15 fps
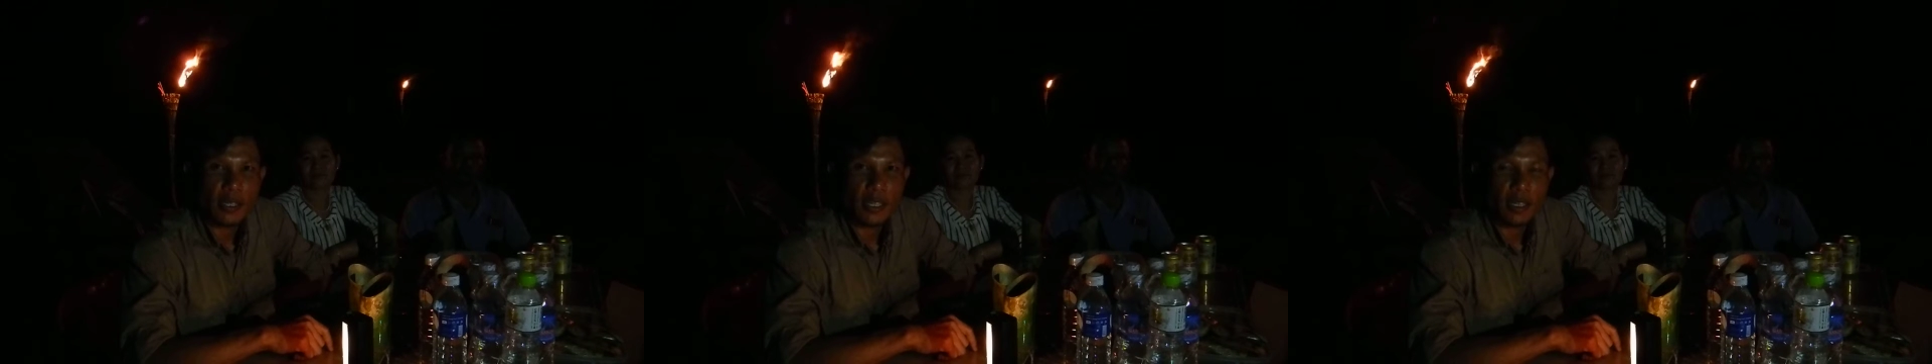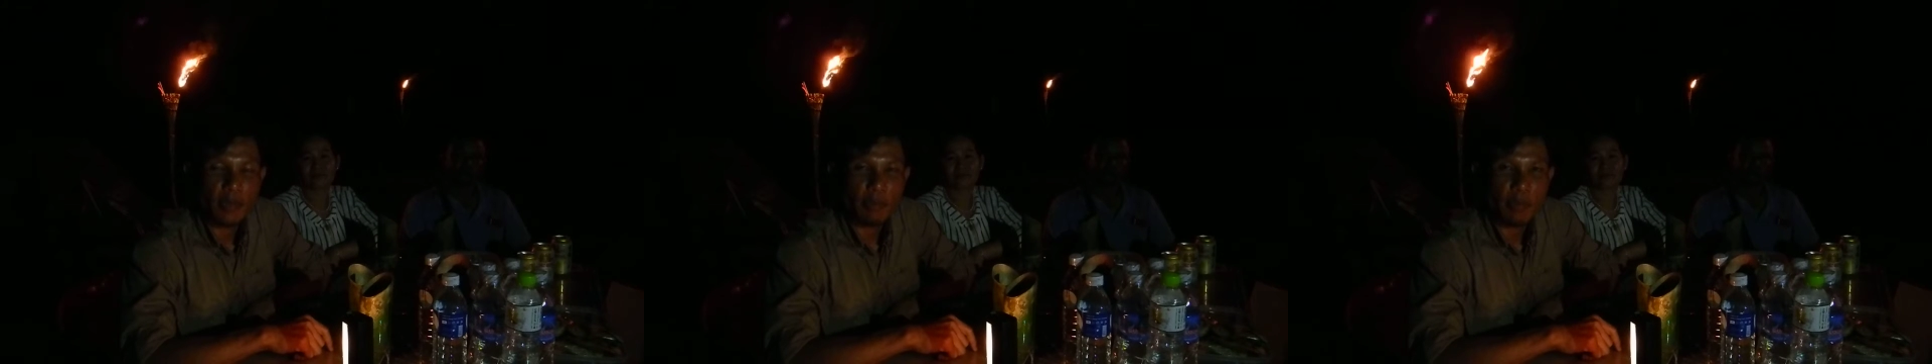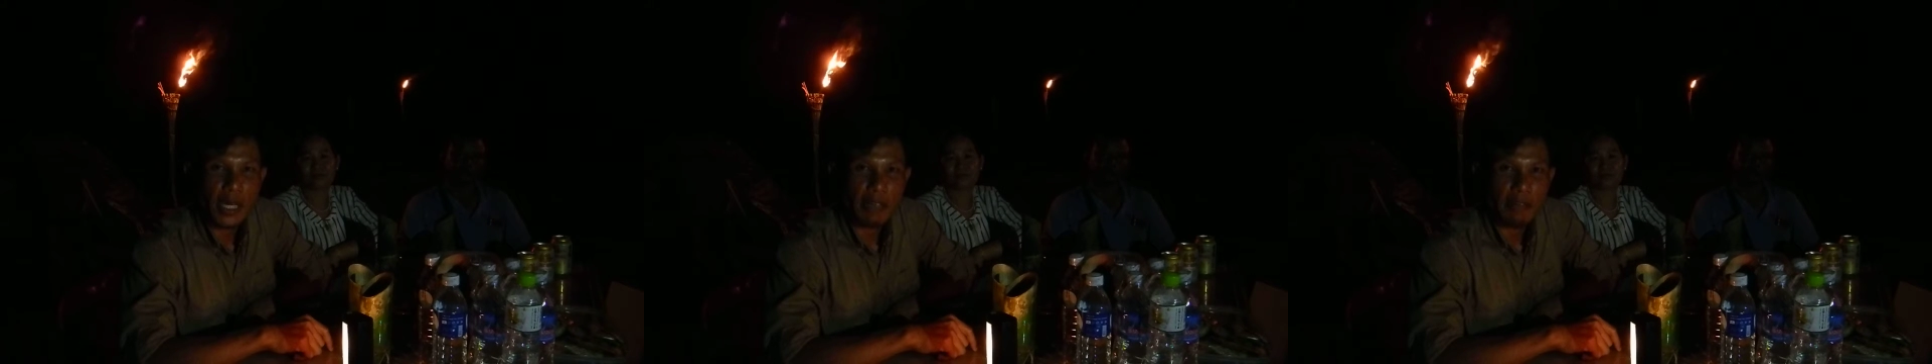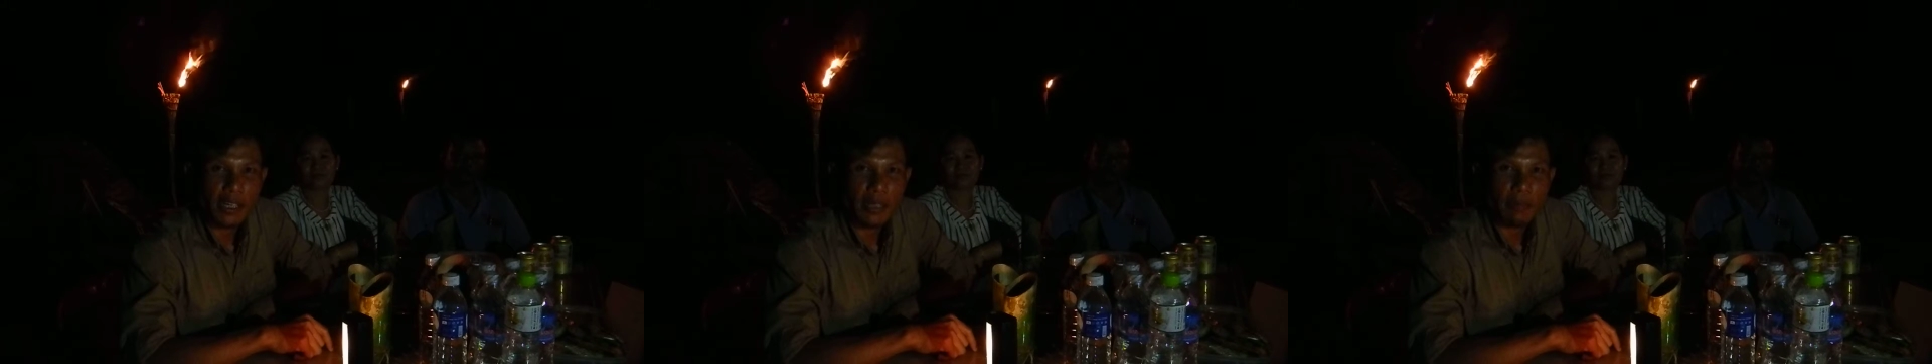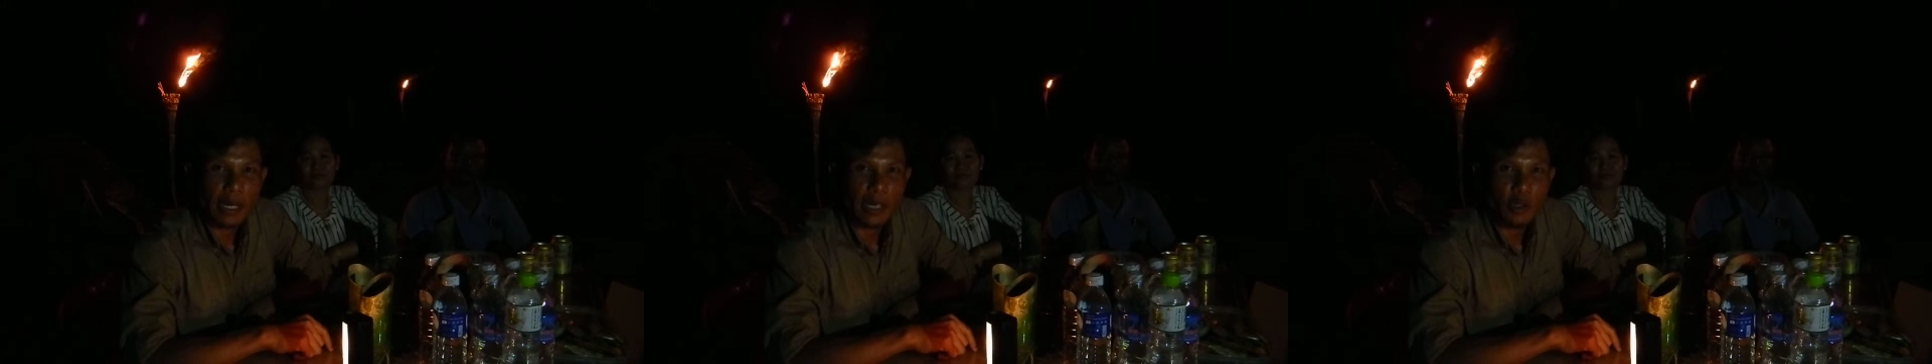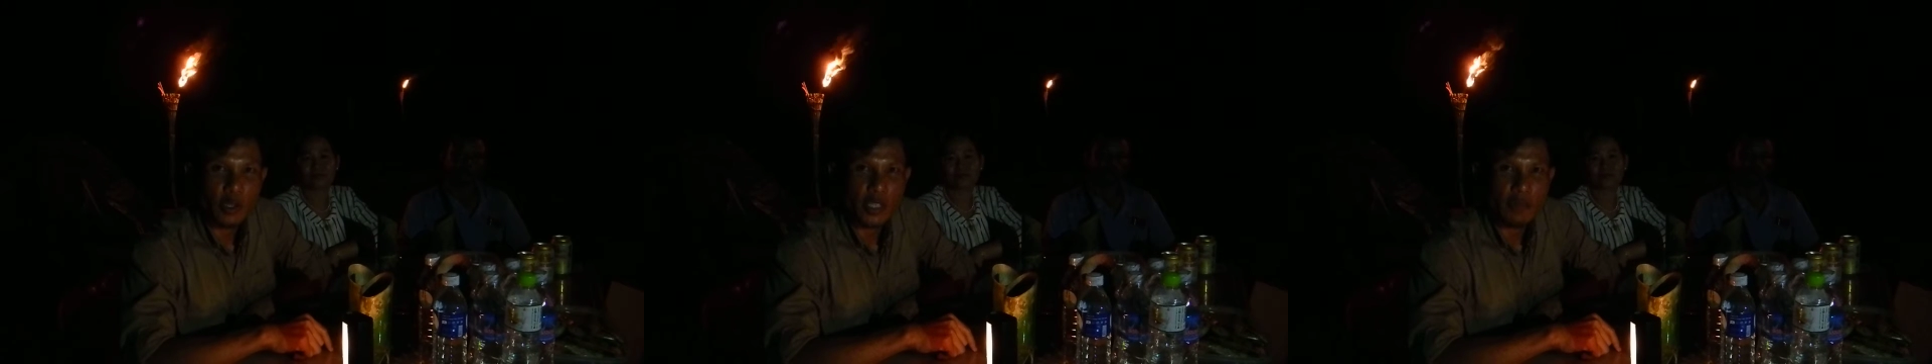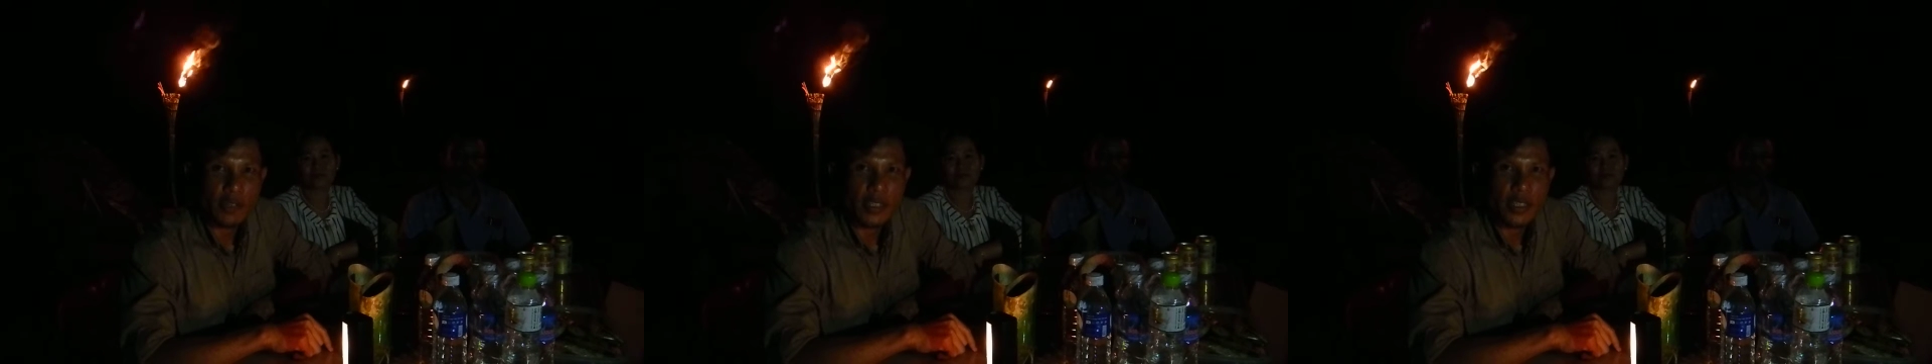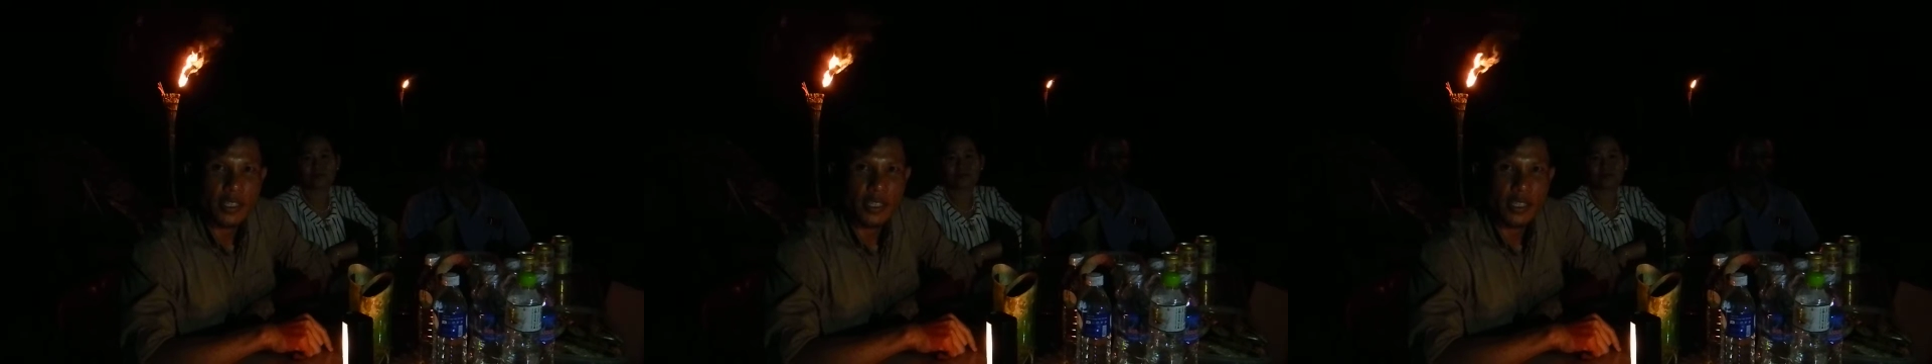uh,
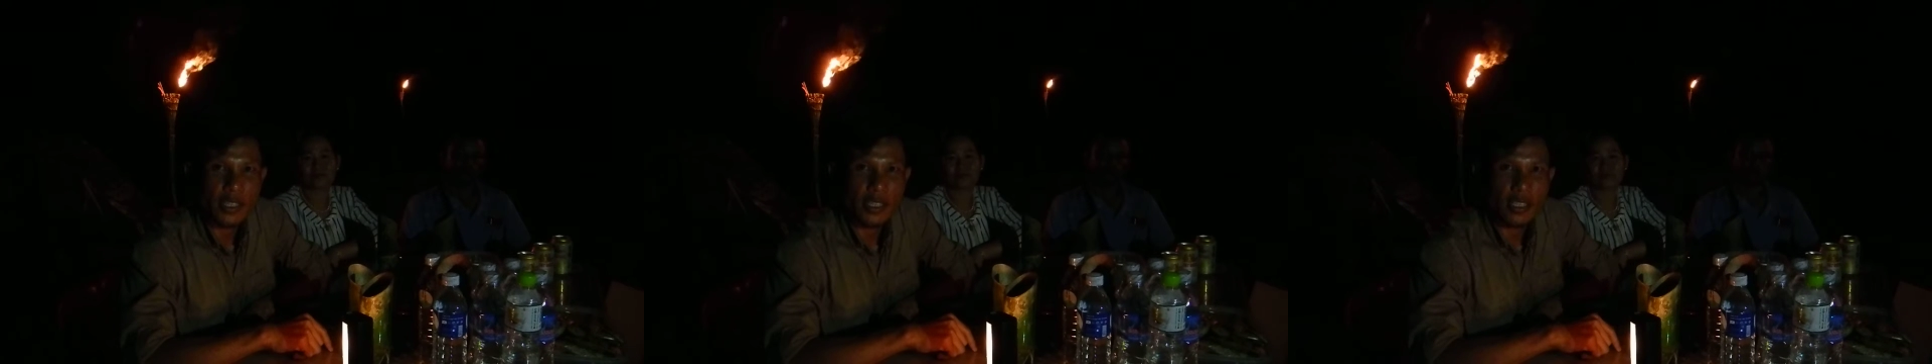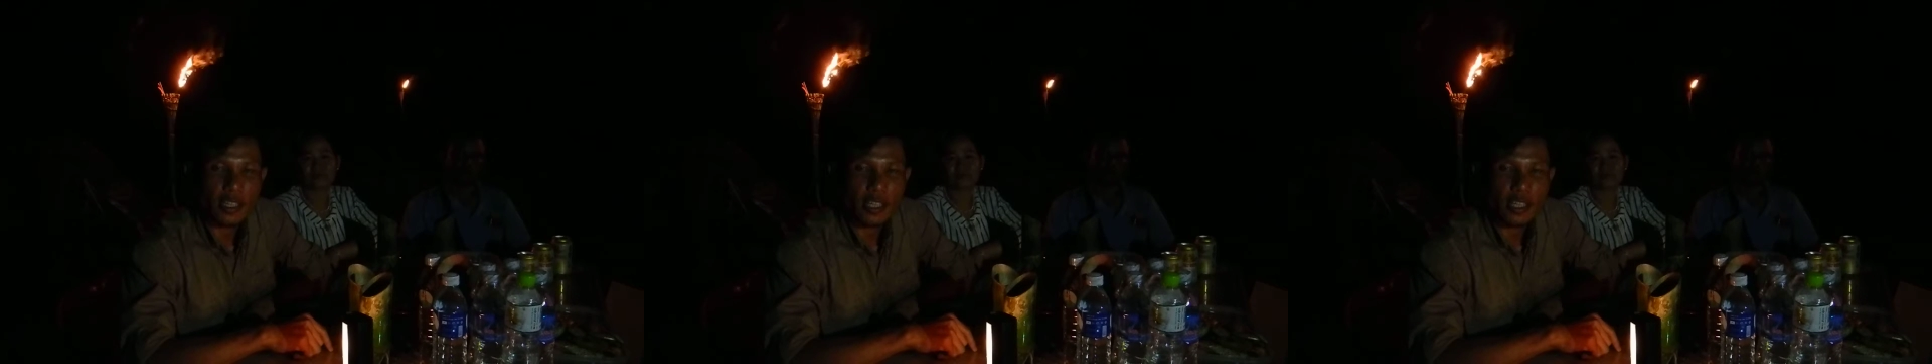Biodiversity